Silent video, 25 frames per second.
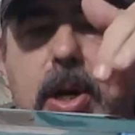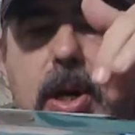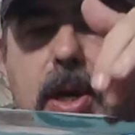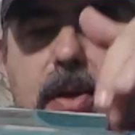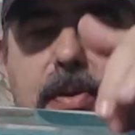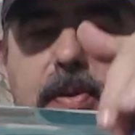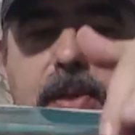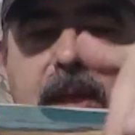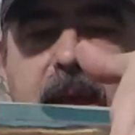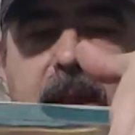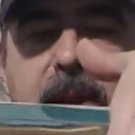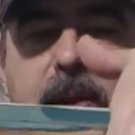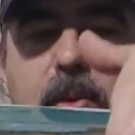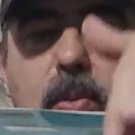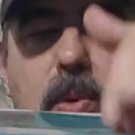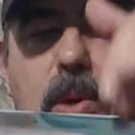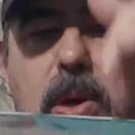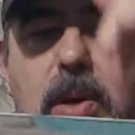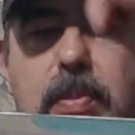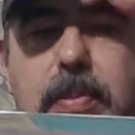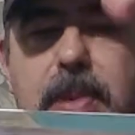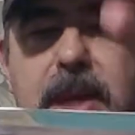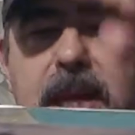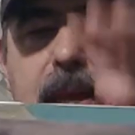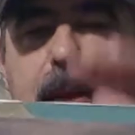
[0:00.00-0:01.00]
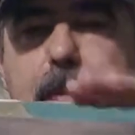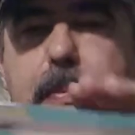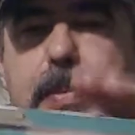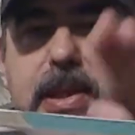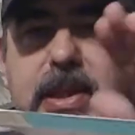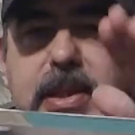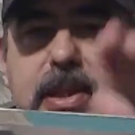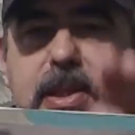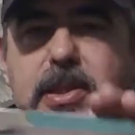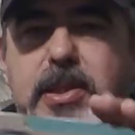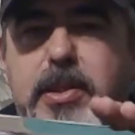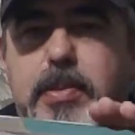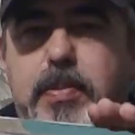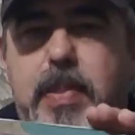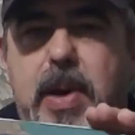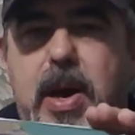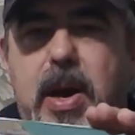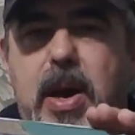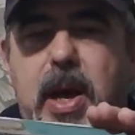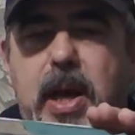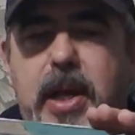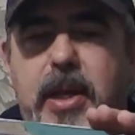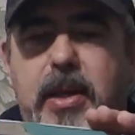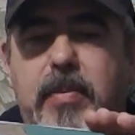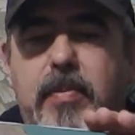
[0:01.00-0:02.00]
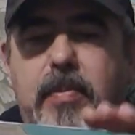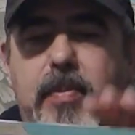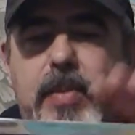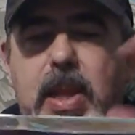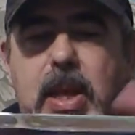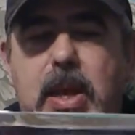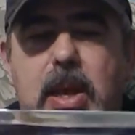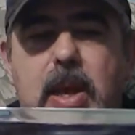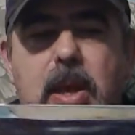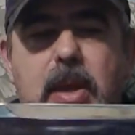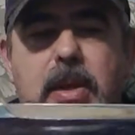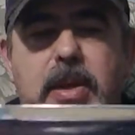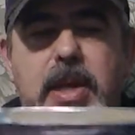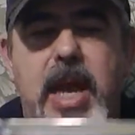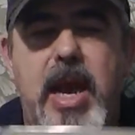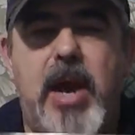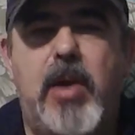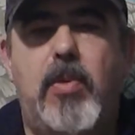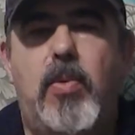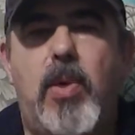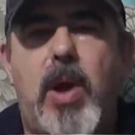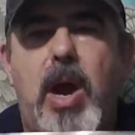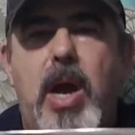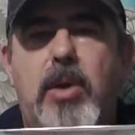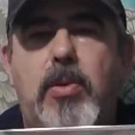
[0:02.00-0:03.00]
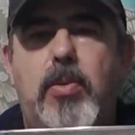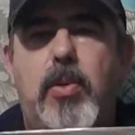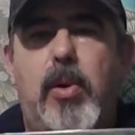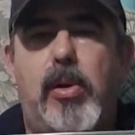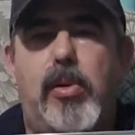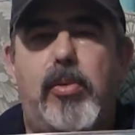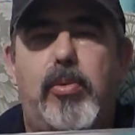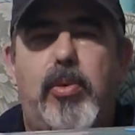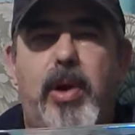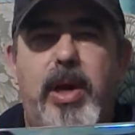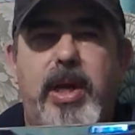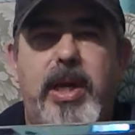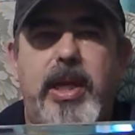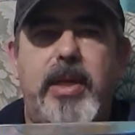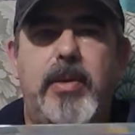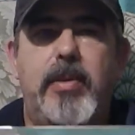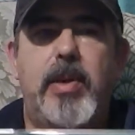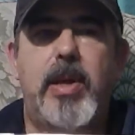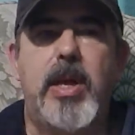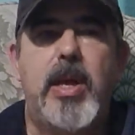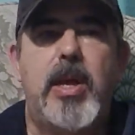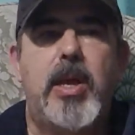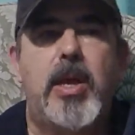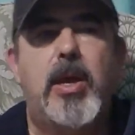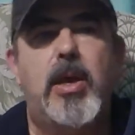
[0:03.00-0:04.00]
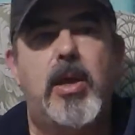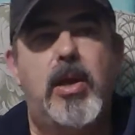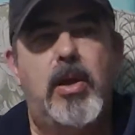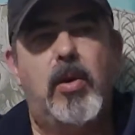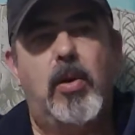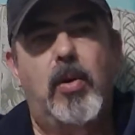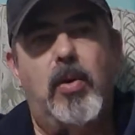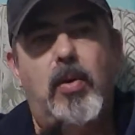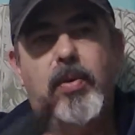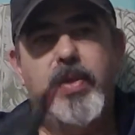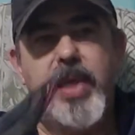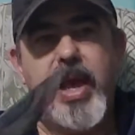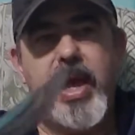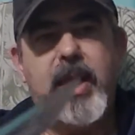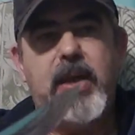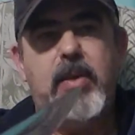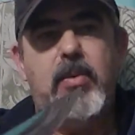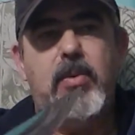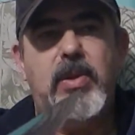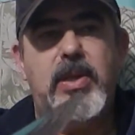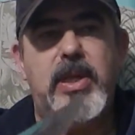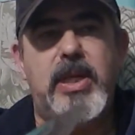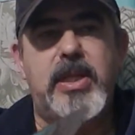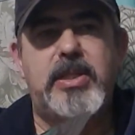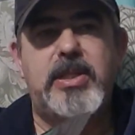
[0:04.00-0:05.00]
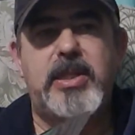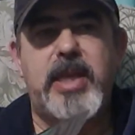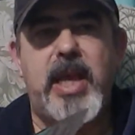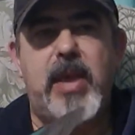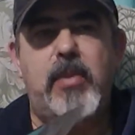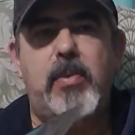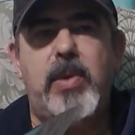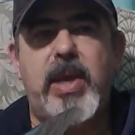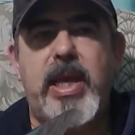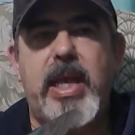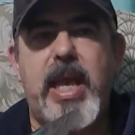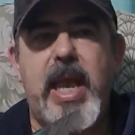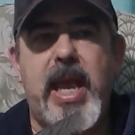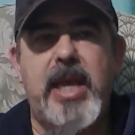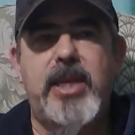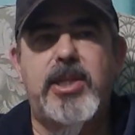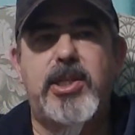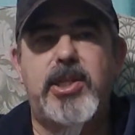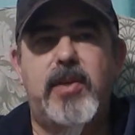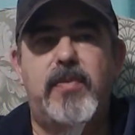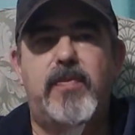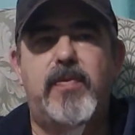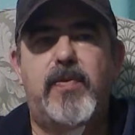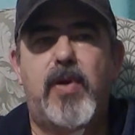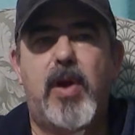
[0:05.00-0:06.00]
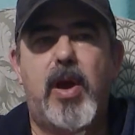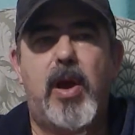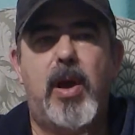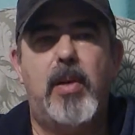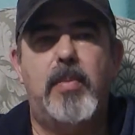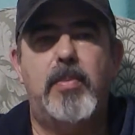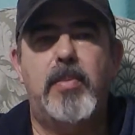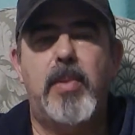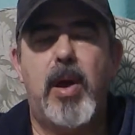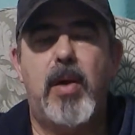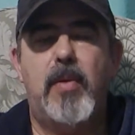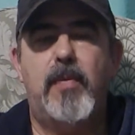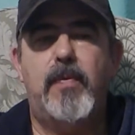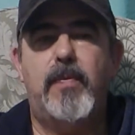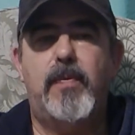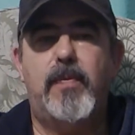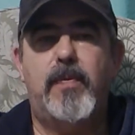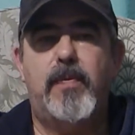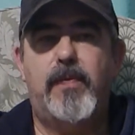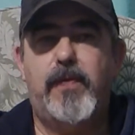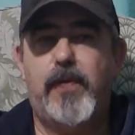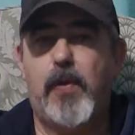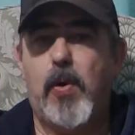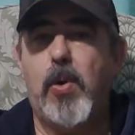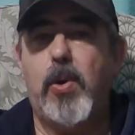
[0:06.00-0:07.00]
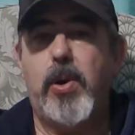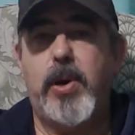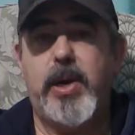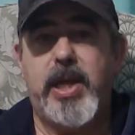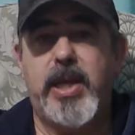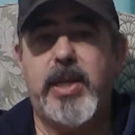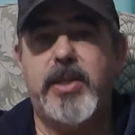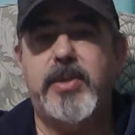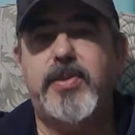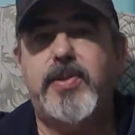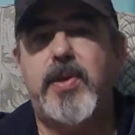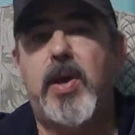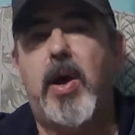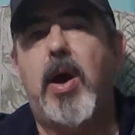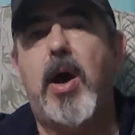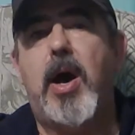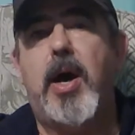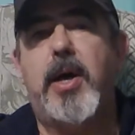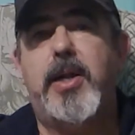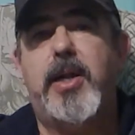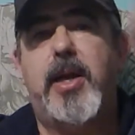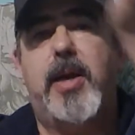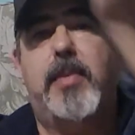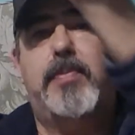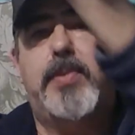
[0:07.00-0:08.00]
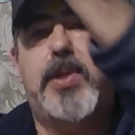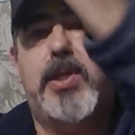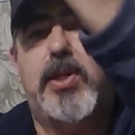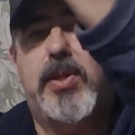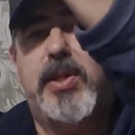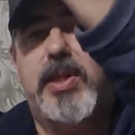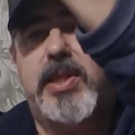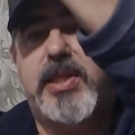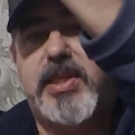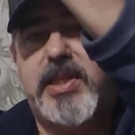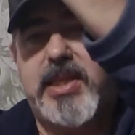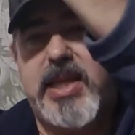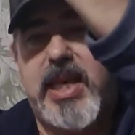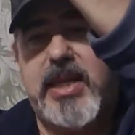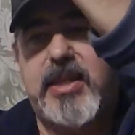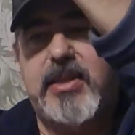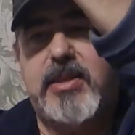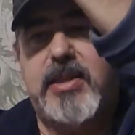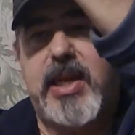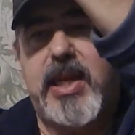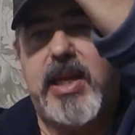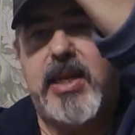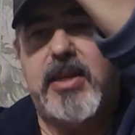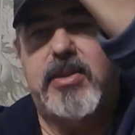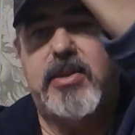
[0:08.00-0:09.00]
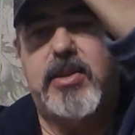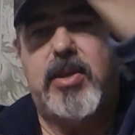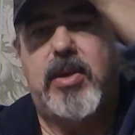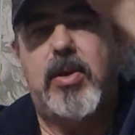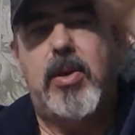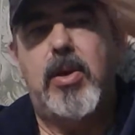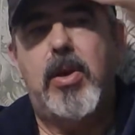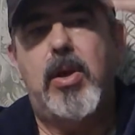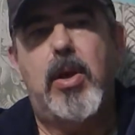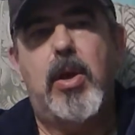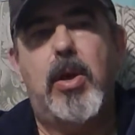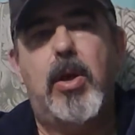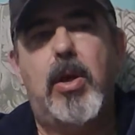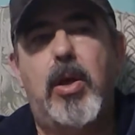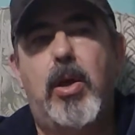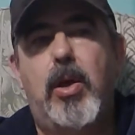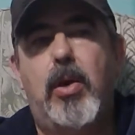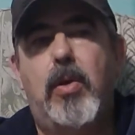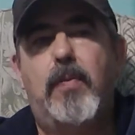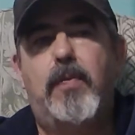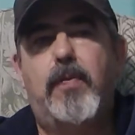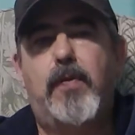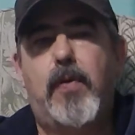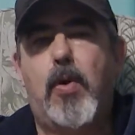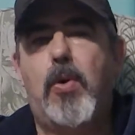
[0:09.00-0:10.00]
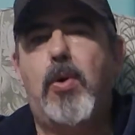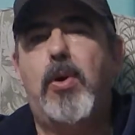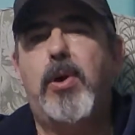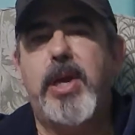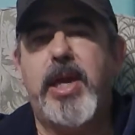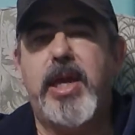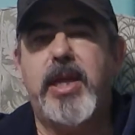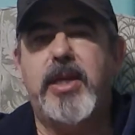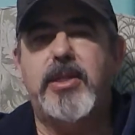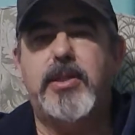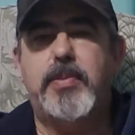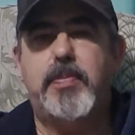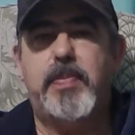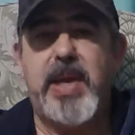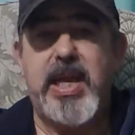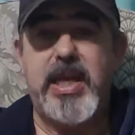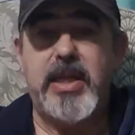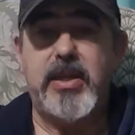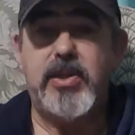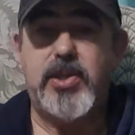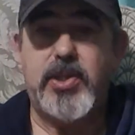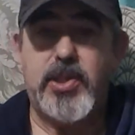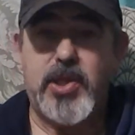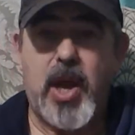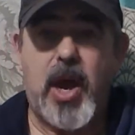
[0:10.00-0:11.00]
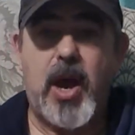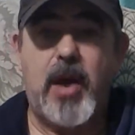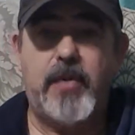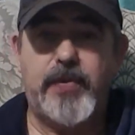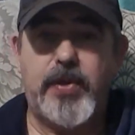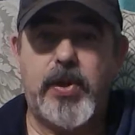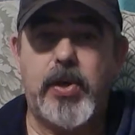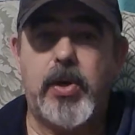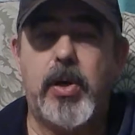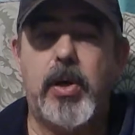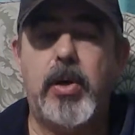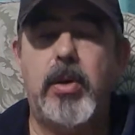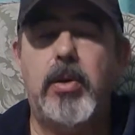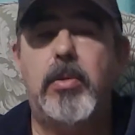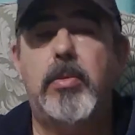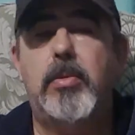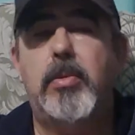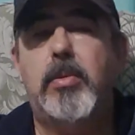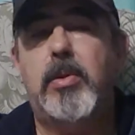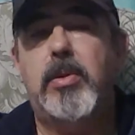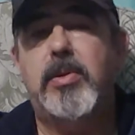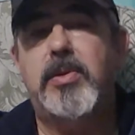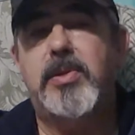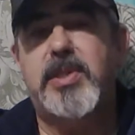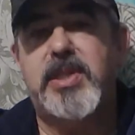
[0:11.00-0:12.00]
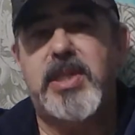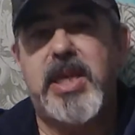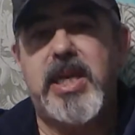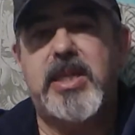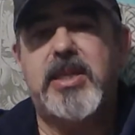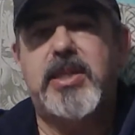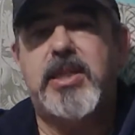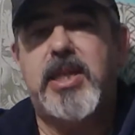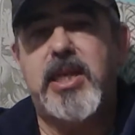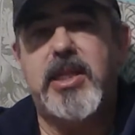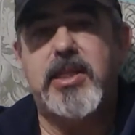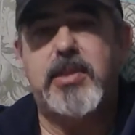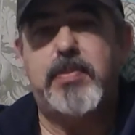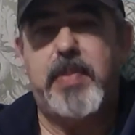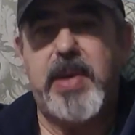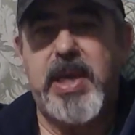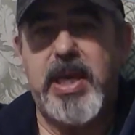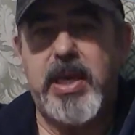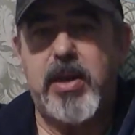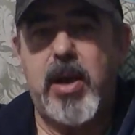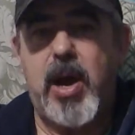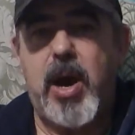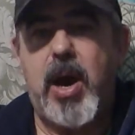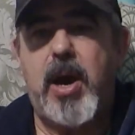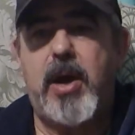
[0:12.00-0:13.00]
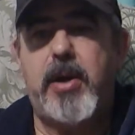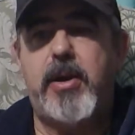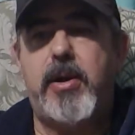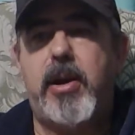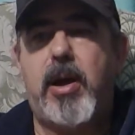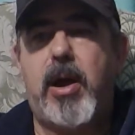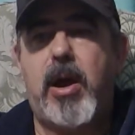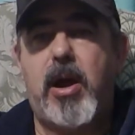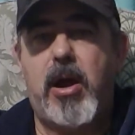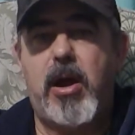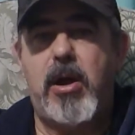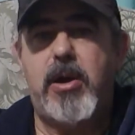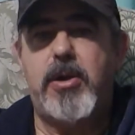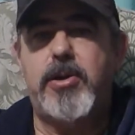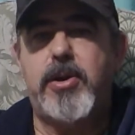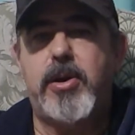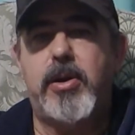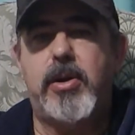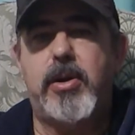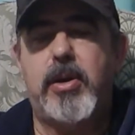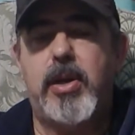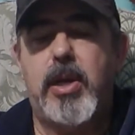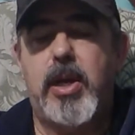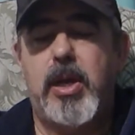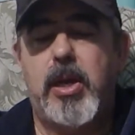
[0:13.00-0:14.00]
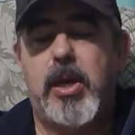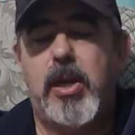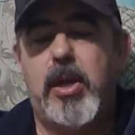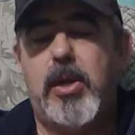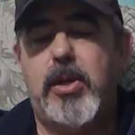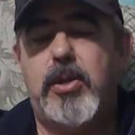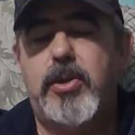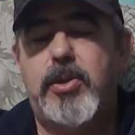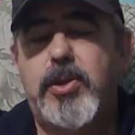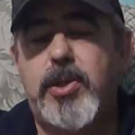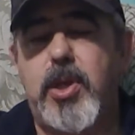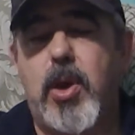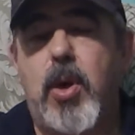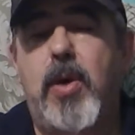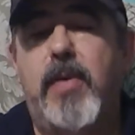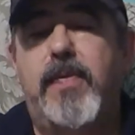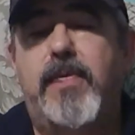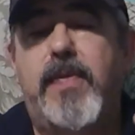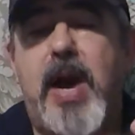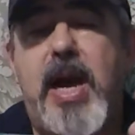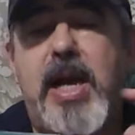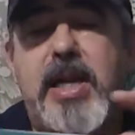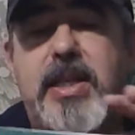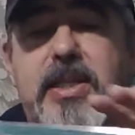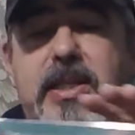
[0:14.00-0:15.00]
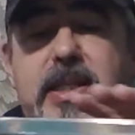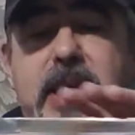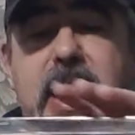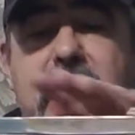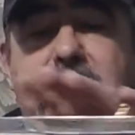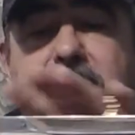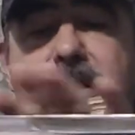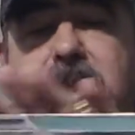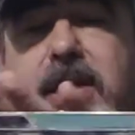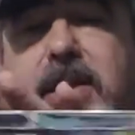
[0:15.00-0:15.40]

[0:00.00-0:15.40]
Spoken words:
than it will be up at the spine. Now, Rockwell rating, let's say we gauge it from 40s on up to the 60s. 40s being softer, 60s being harder. So if I say that